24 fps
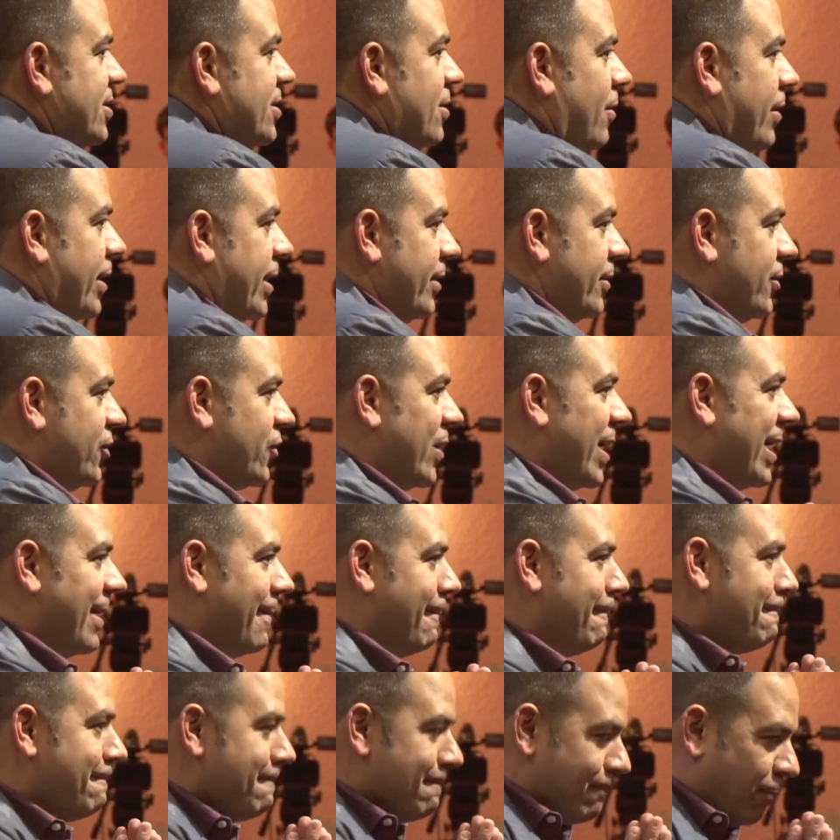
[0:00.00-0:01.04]
on it and try to
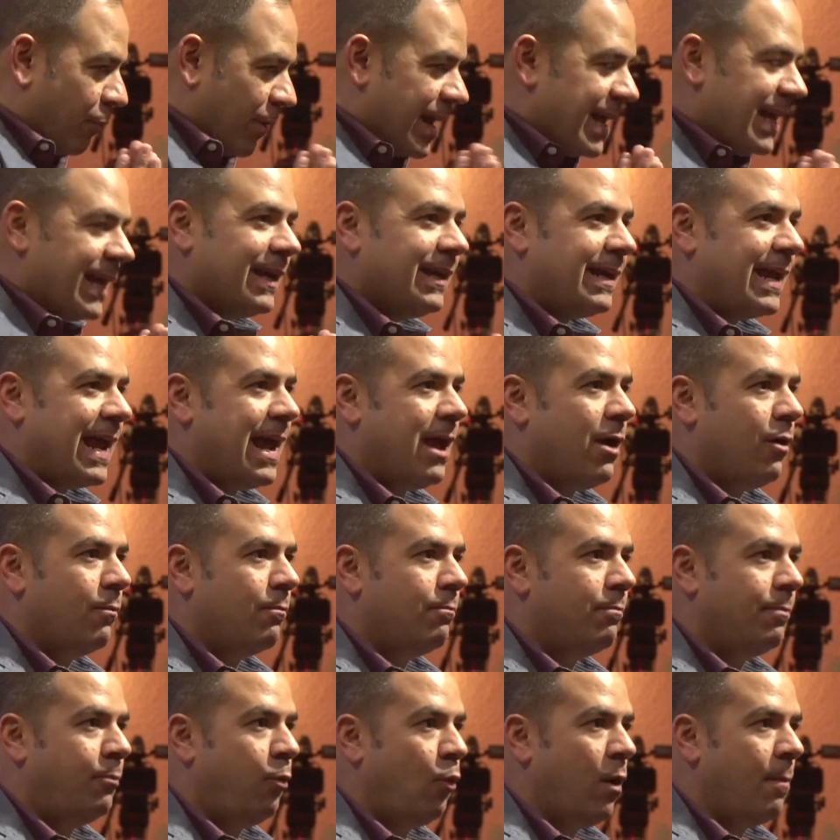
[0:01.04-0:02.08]
break it down
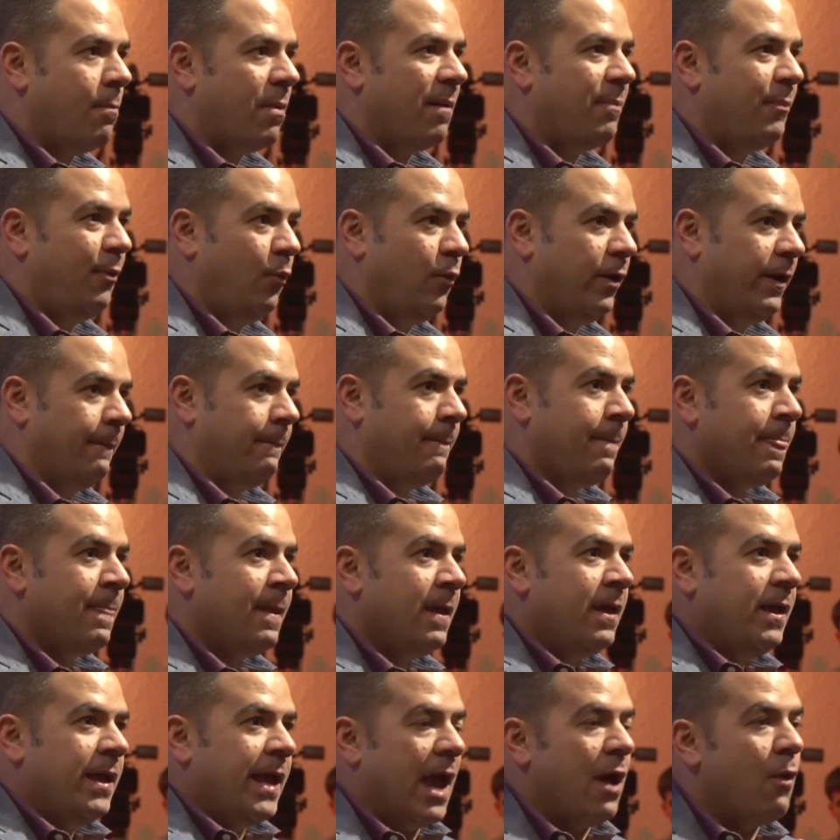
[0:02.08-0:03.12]
point by point.
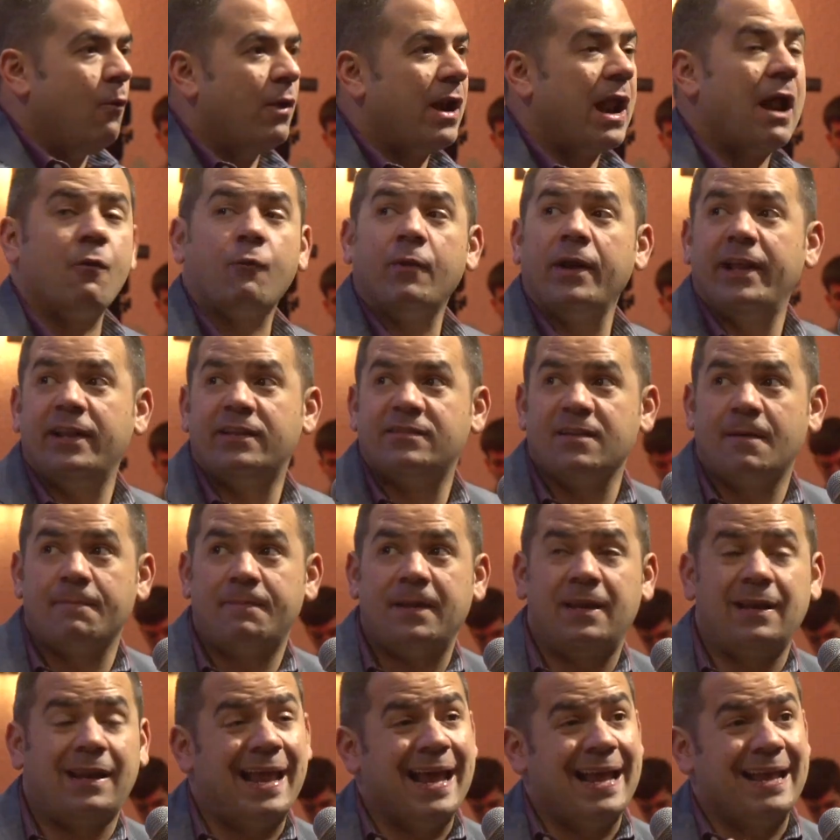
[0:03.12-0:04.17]
And when I read
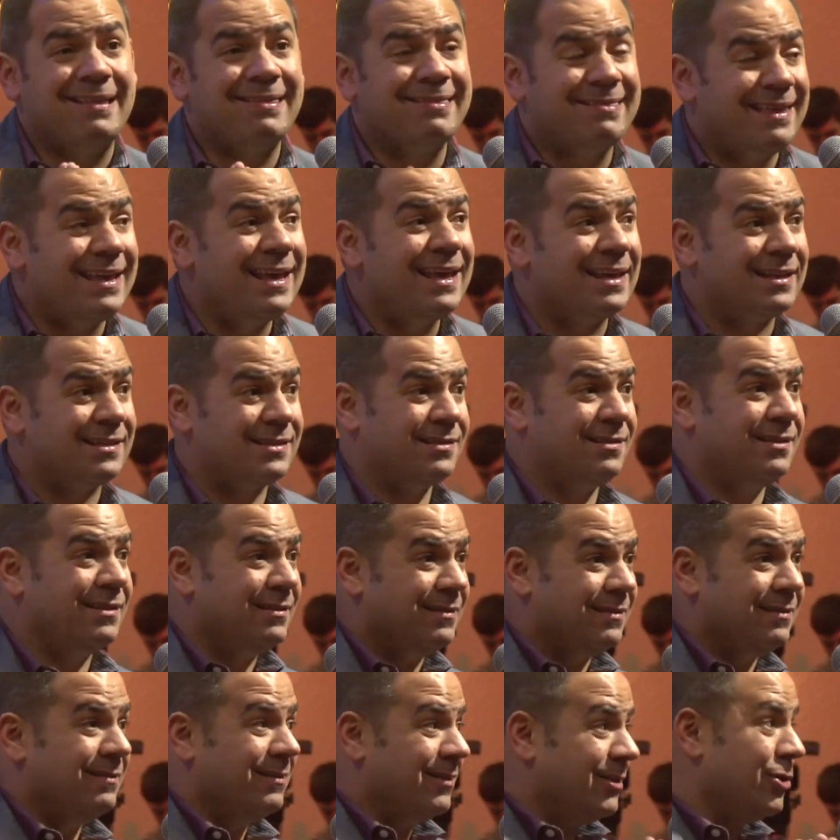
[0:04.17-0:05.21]
something like this,
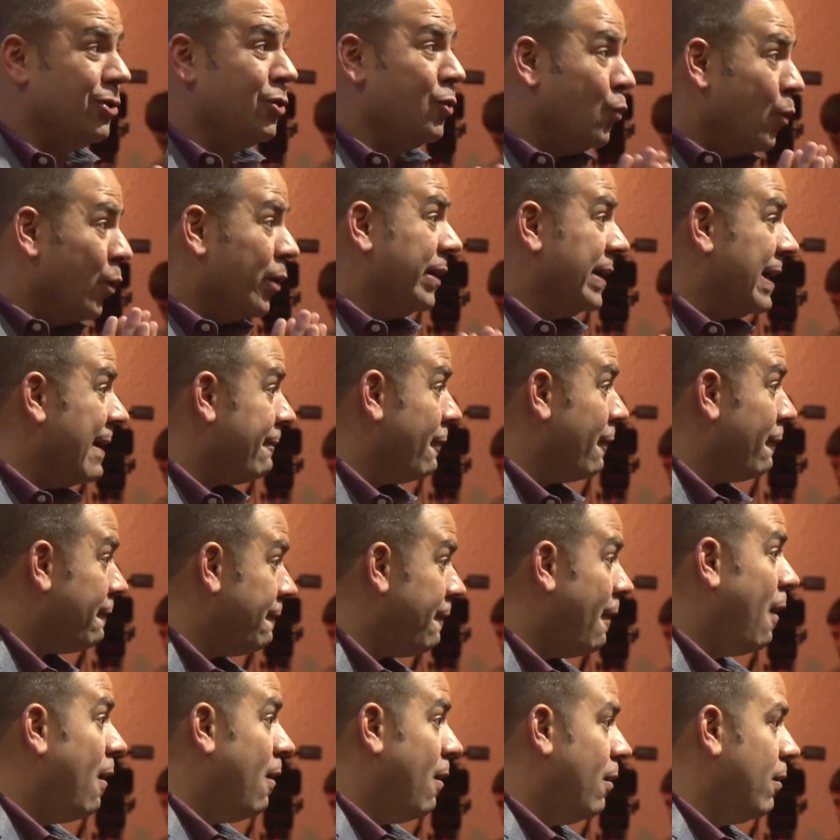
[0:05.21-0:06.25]
you will never
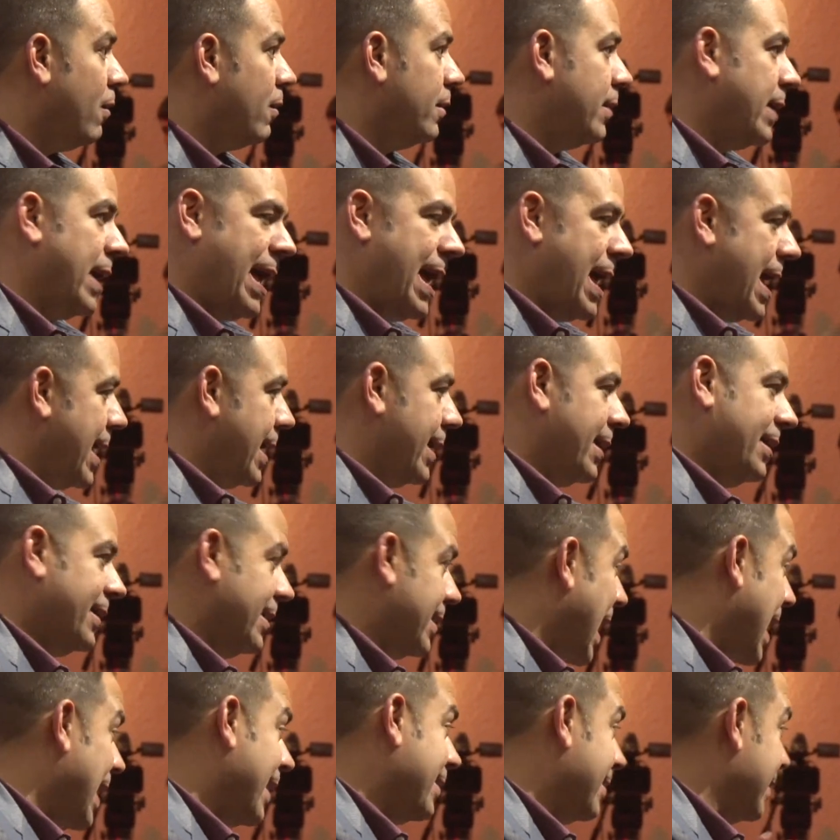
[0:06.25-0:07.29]
fall. I,
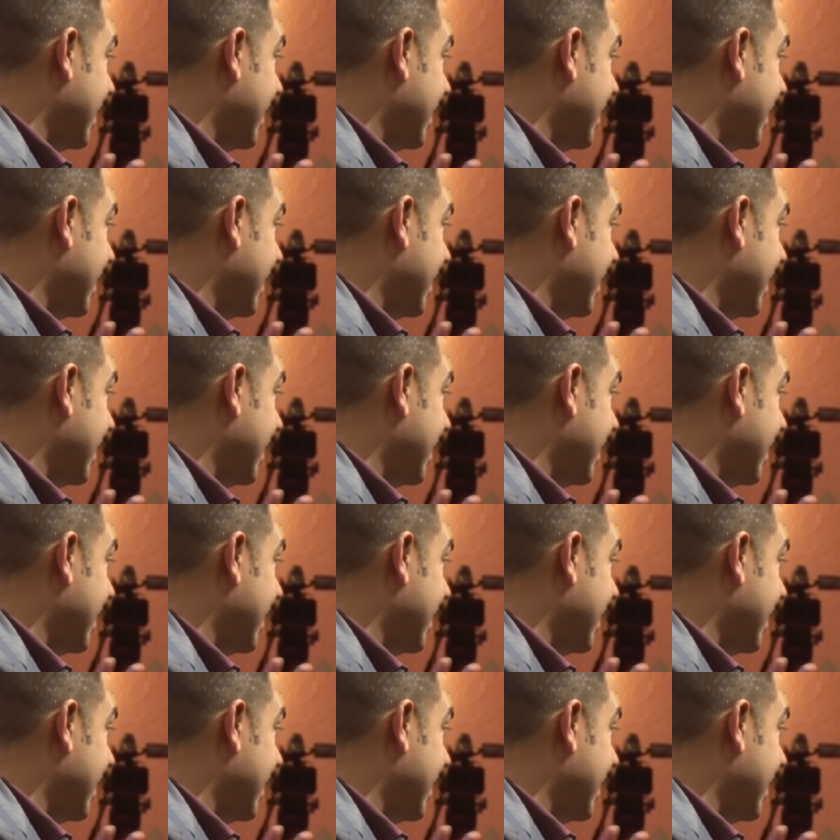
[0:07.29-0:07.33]
I,